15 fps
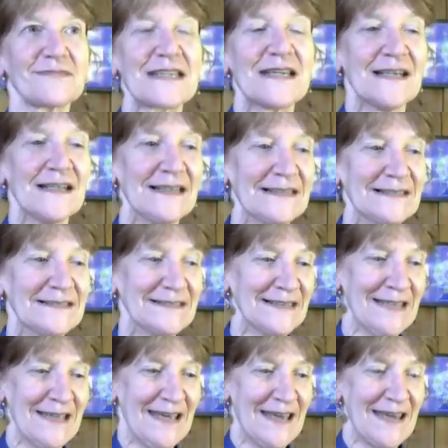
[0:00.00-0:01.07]
and
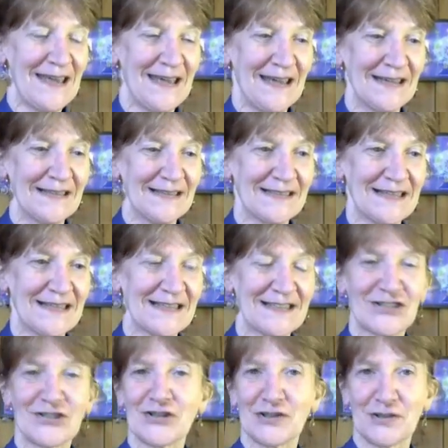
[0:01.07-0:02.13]

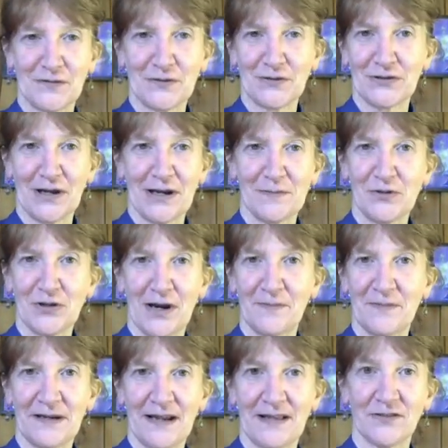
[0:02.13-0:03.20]
it's just a full-time
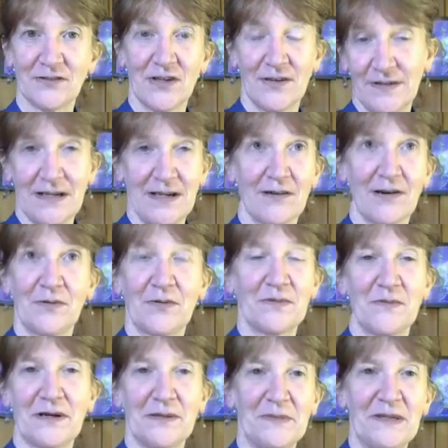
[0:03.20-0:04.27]
job, and I love it here. I
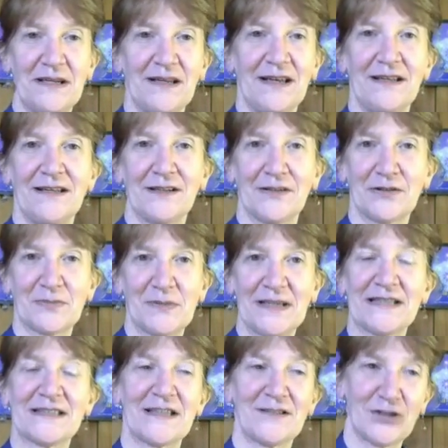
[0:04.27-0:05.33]
wouldn't want to be any other
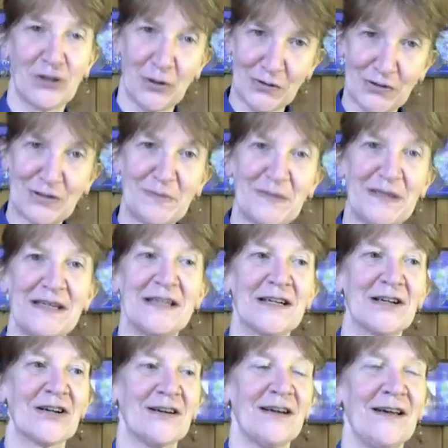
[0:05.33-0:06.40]
place. I chose to be
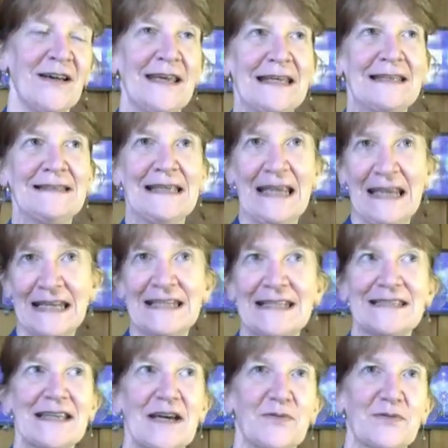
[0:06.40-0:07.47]
here. In the
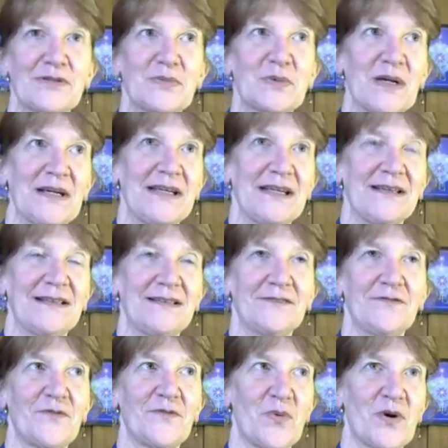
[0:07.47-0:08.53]
80s, I was working
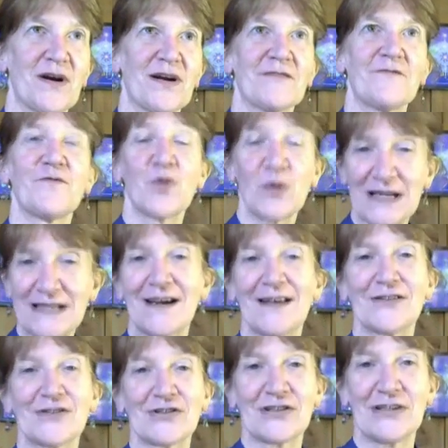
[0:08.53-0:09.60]
for
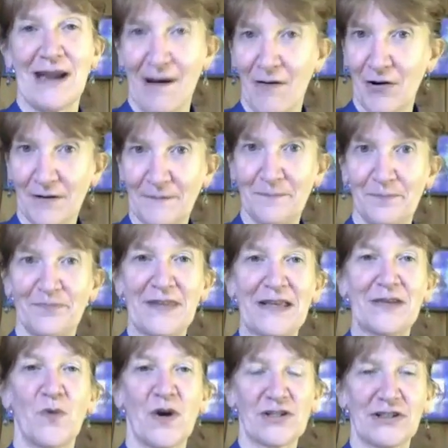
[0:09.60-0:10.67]
$40 an hour
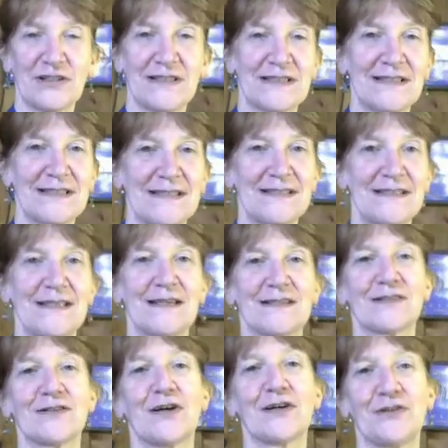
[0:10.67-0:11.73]
in Washington, D.C. as
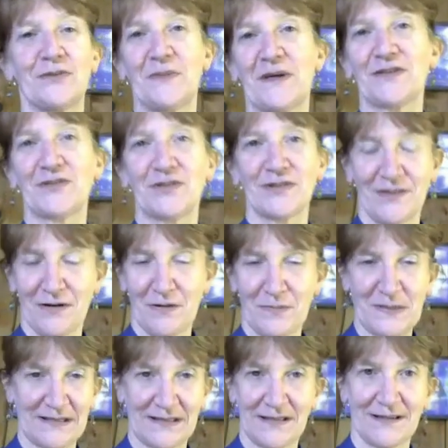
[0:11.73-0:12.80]
an occupational
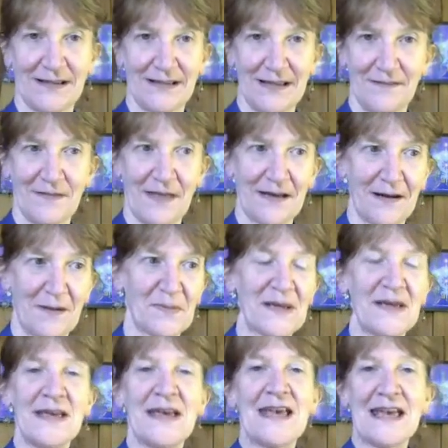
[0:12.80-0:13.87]
therapist, and I gave that up.
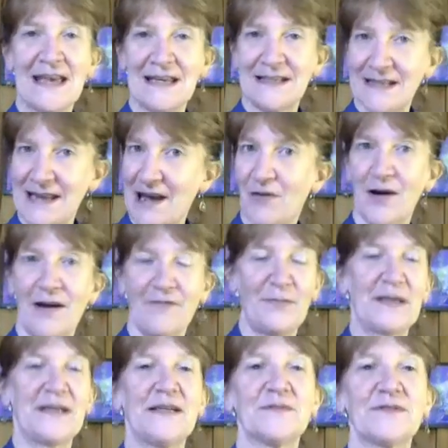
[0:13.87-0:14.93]
And now I've
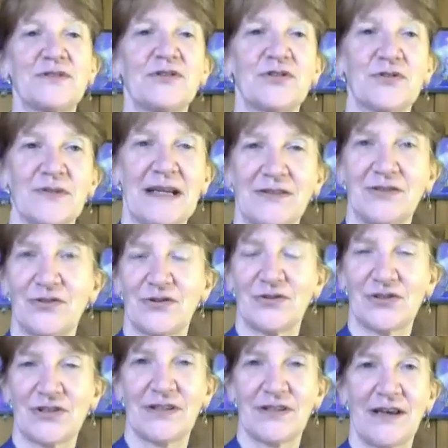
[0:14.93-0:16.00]
been able to create
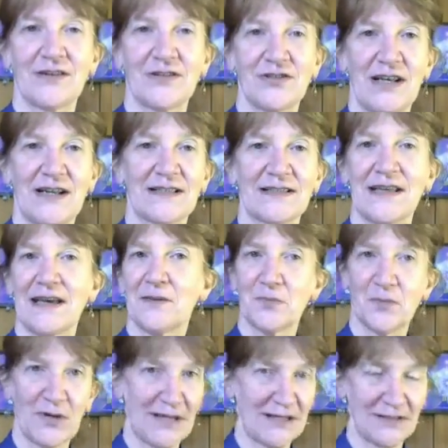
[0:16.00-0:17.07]
Nutritional ENergetics
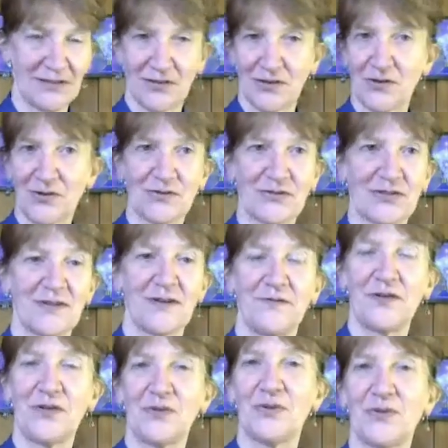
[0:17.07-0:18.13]
and bring it to those of
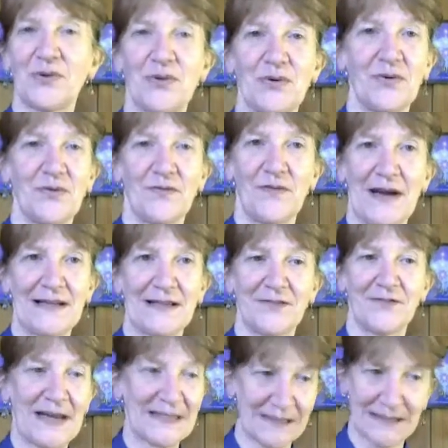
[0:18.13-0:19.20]
you who find it
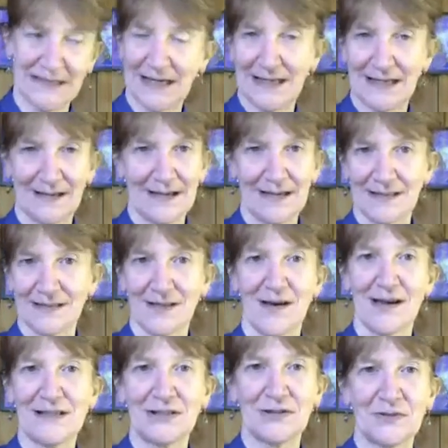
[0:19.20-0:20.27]
fascinating as
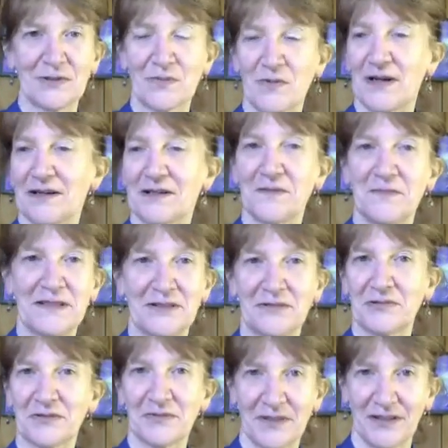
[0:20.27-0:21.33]
I do, or want to come into
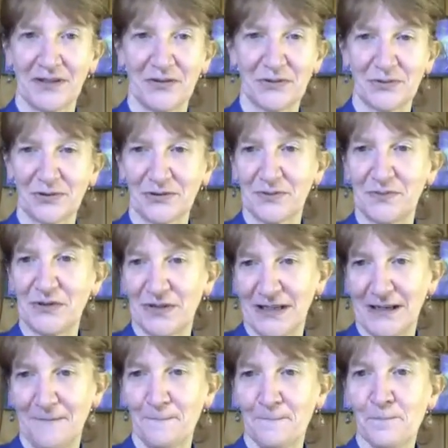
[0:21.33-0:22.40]
a really cool community.